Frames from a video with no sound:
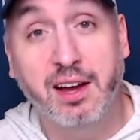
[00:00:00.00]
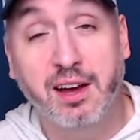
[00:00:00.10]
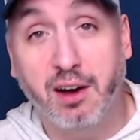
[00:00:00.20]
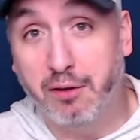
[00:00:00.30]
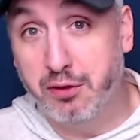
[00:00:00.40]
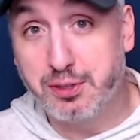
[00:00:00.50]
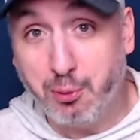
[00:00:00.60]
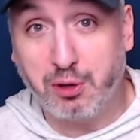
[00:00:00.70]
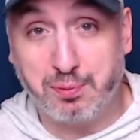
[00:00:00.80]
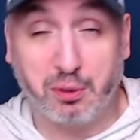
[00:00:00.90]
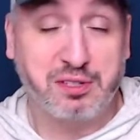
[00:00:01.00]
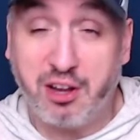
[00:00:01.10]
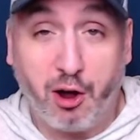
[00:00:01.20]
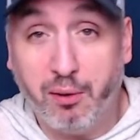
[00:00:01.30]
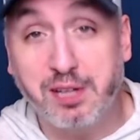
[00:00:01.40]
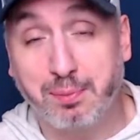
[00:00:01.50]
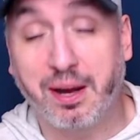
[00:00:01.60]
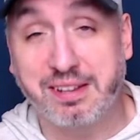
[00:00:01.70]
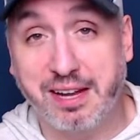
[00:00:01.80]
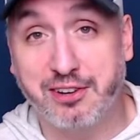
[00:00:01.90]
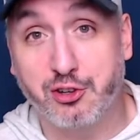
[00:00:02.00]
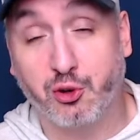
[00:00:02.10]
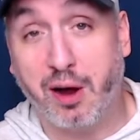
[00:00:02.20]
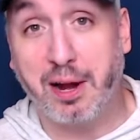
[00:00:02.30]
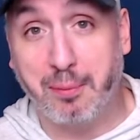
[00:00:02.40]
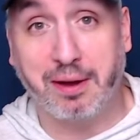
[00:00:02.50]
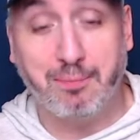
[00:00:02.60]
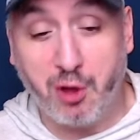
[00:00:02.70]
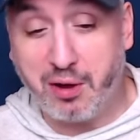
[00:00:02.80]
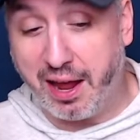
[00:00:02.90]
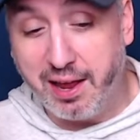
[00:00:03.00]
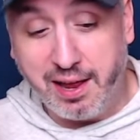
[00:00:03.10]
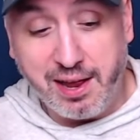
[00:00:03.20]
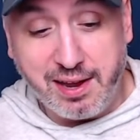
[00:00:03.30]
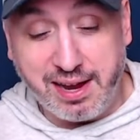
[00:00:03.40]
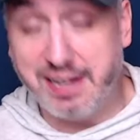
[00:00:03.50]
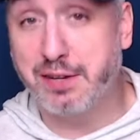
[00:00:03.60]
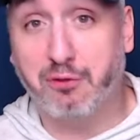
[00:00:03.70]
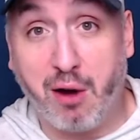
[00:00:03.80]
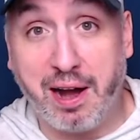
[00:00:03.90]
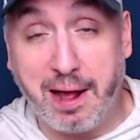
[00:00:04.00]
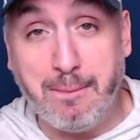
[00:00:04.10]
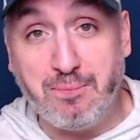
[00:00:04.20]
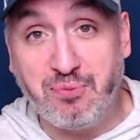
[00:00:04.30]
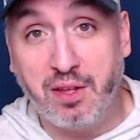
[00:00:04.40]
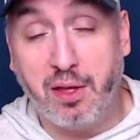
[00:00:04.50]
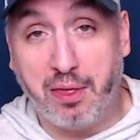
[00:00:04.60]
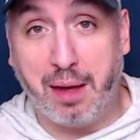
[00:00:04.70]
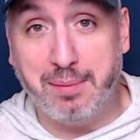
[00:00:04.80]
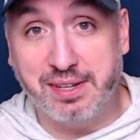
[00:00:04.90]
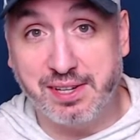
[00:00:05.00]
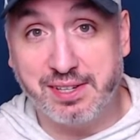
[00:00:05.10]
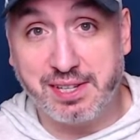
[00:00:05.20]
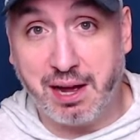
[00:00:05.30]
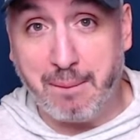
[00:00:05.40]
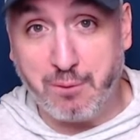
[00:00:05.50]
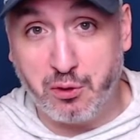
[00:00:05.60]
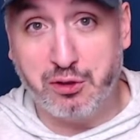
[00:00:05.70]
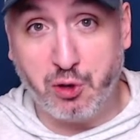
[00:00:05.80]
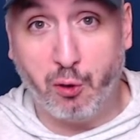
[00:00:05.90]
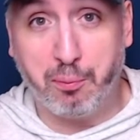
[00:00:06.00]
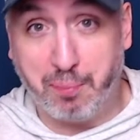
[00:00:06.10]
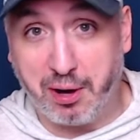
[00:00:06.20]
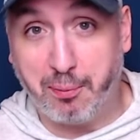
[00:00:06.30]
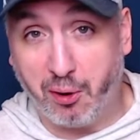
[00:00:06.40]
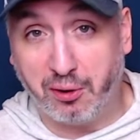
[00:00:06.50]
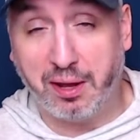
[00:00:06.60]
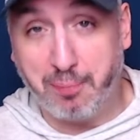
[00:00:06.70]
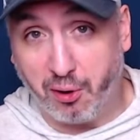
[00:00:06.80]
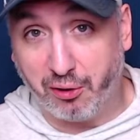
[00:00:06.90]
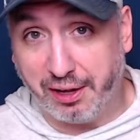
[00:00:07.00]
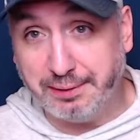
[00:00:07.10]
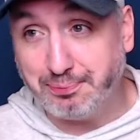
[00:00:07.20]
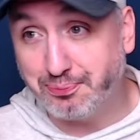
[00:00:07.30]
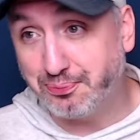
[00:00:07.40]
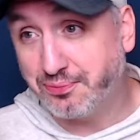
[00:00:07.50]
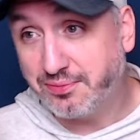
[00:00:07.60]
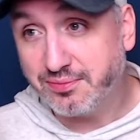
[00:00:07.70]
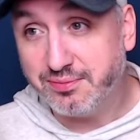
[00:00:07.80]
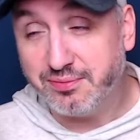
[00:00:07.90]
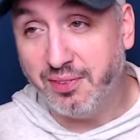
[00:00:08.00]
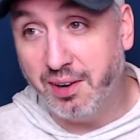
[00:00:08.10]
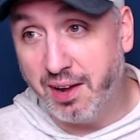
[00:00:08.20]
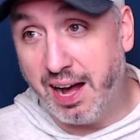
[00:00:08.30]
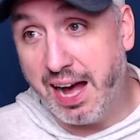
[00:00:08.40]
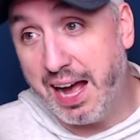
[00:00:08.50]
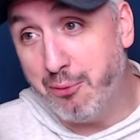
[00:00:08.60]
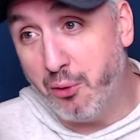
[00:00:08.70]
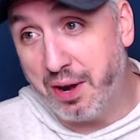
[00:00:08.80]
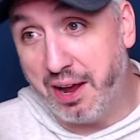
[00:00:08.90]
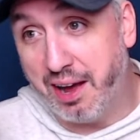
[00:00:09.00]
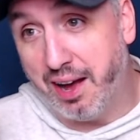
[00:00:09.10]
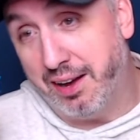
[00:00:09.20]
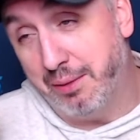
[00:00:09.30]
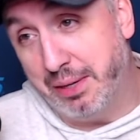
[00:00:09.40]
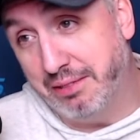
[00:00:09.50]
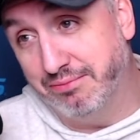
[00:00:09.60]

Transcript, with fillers: of the sports books. Not always, but I tend to try to be. Okay, it's a Friday. That means it's time for the don't bet a parlay parlay. I want to. I mean,